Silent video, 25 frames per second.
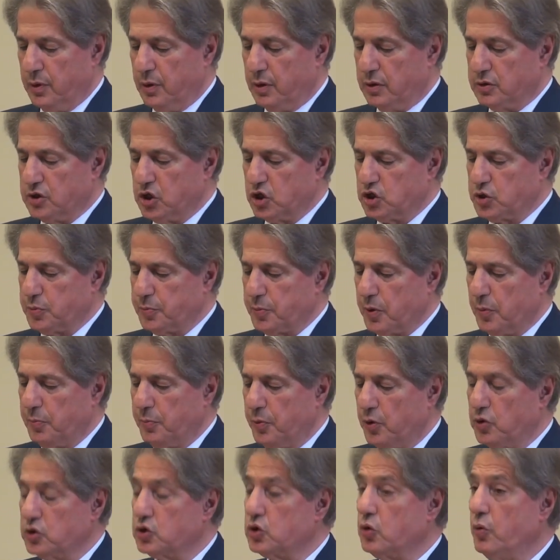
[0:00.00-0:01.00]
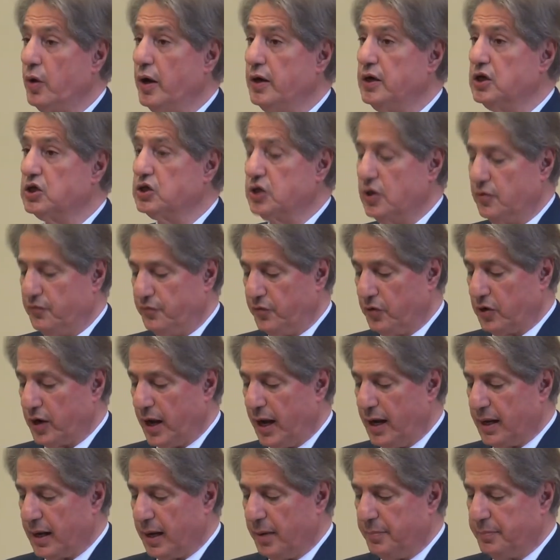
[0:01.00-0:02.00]
this proposed coalition for
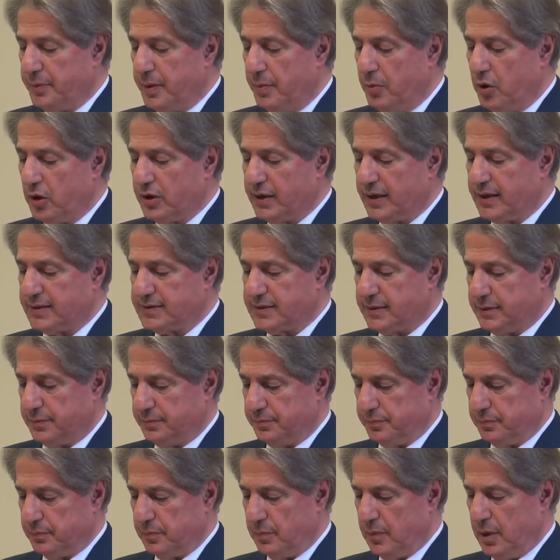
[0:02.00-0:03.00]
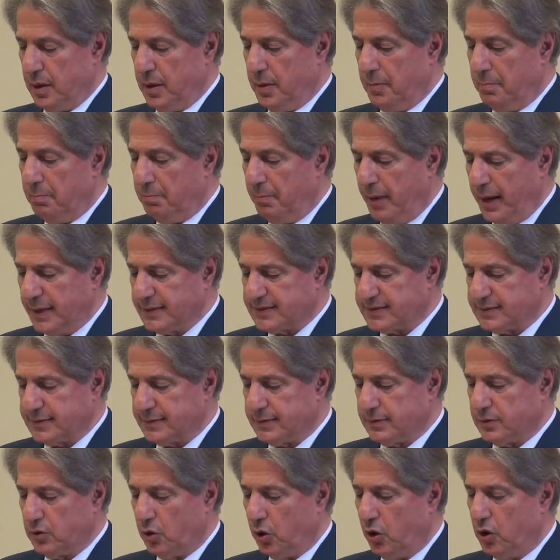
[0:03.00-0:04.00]
Arab democracy
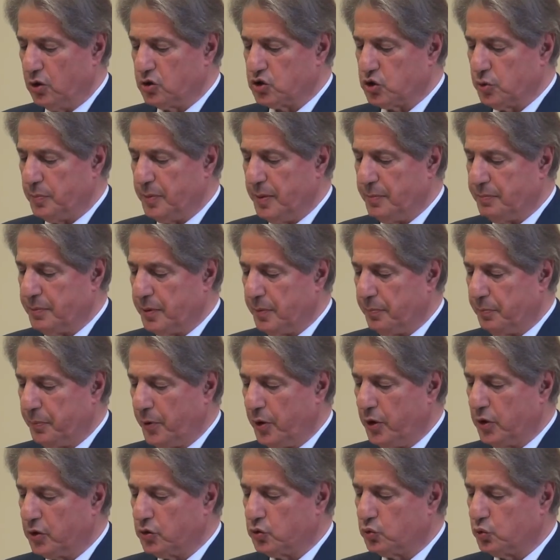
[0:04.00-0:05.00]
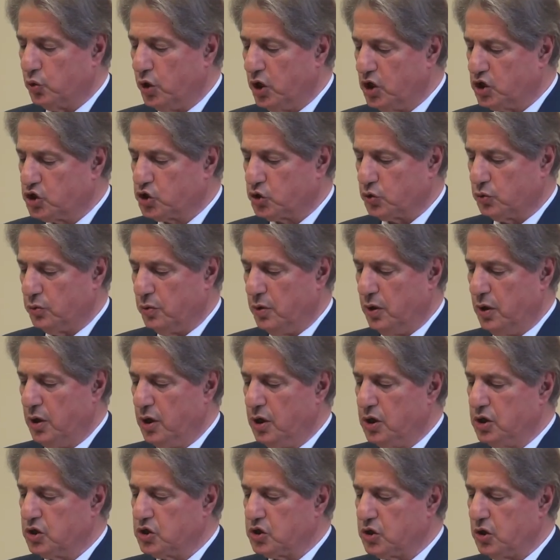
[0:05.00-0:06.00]
must also be prepared to issue
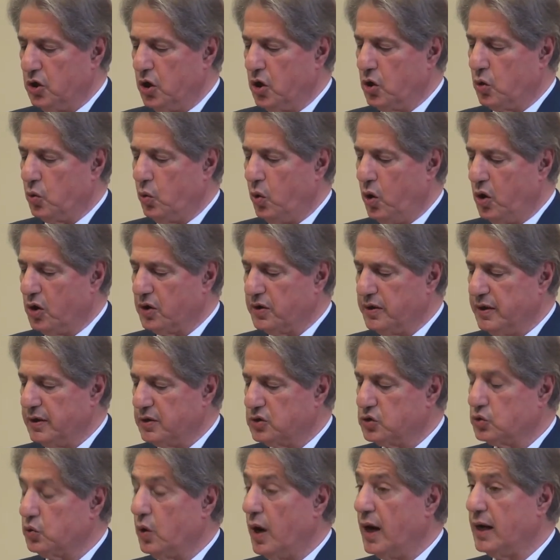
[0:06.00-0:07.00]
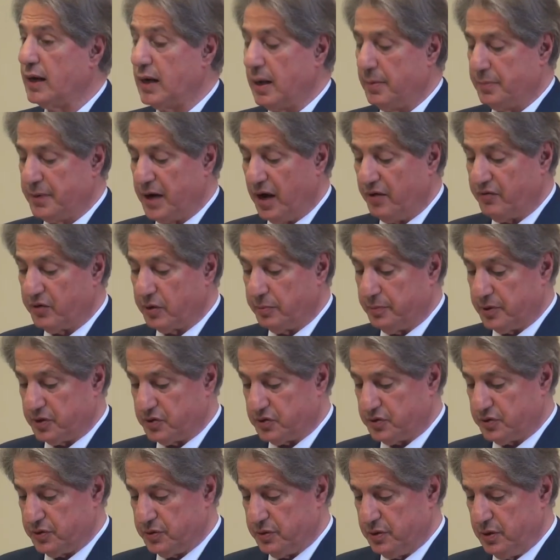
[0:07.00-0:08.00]
strong warnings to Arab
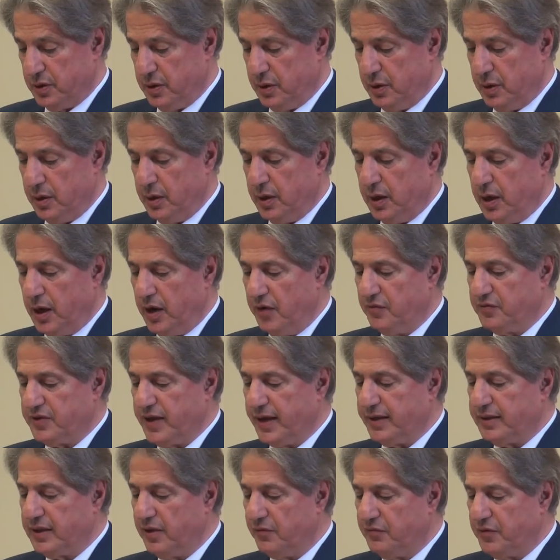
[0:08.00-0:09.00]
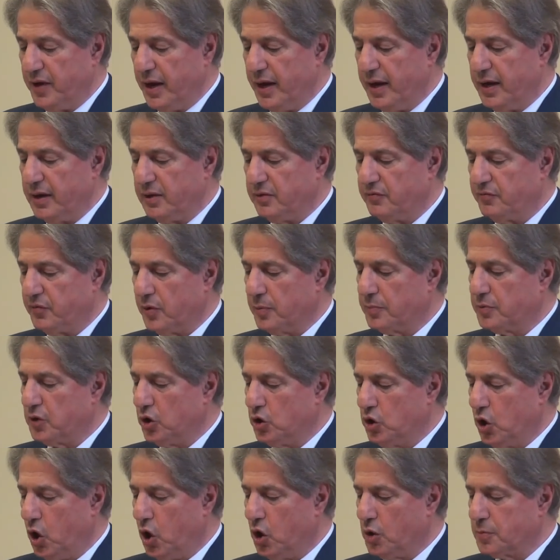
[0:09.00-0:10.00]
governments if they deviate from the
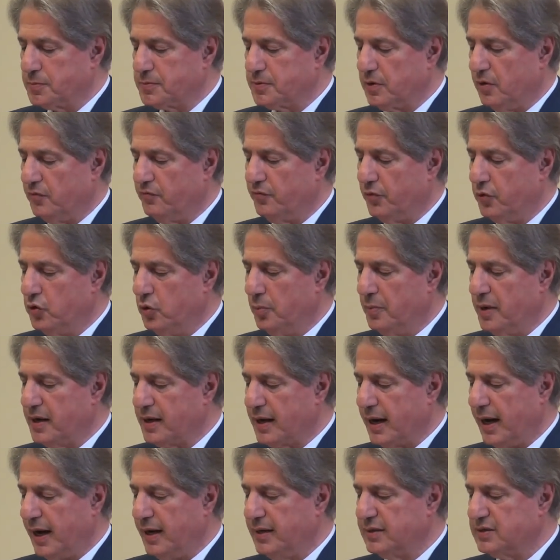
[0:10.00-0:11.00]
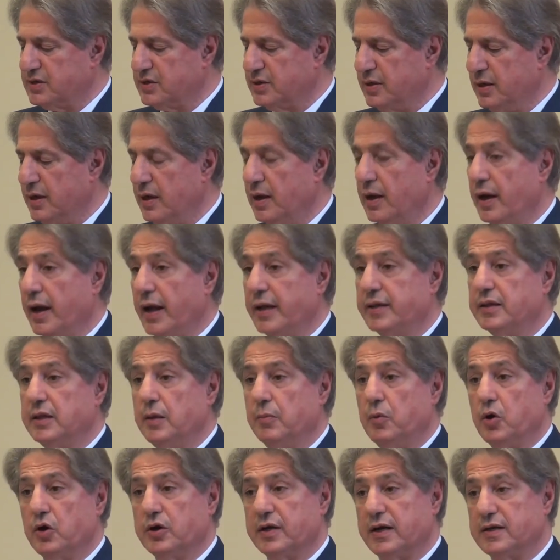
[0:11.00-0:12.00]
norms of human rights and
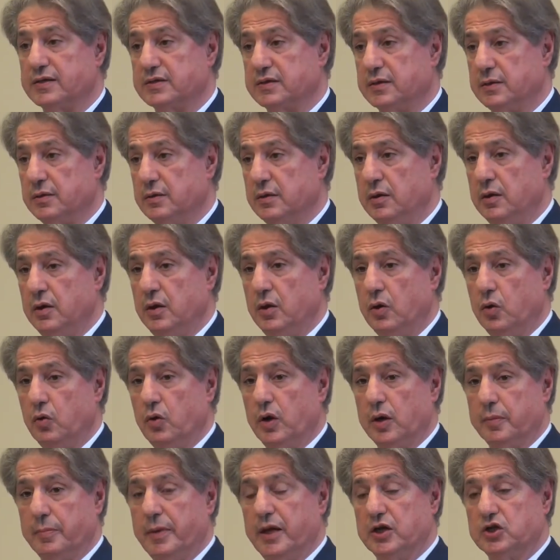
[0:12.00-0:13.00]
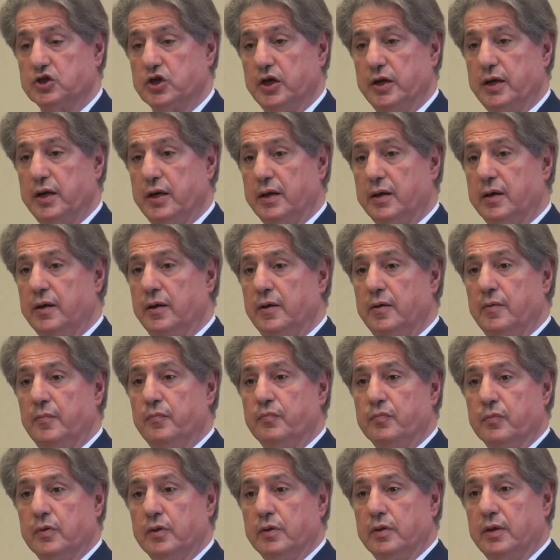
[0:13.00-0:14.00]
democracy. We're mentioning
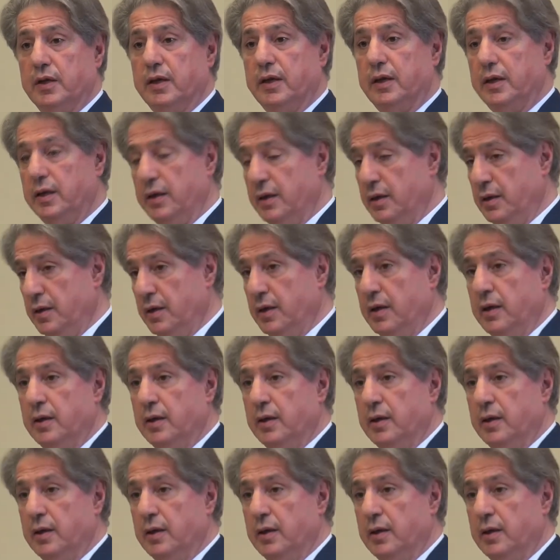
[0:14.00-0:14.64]
the